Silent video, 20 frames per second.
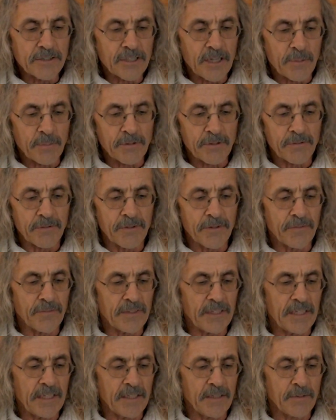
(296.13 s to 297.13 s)
chapter
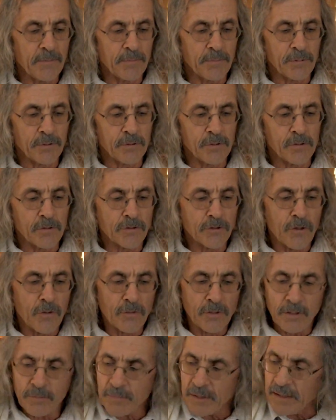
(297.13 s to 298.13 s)
15,
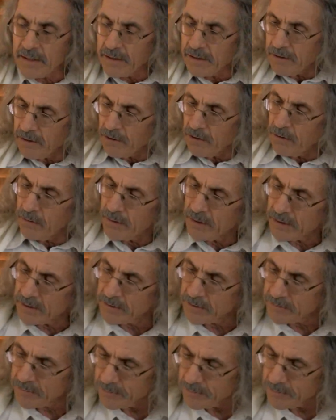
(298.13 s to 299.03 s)
Purushottama Yoga.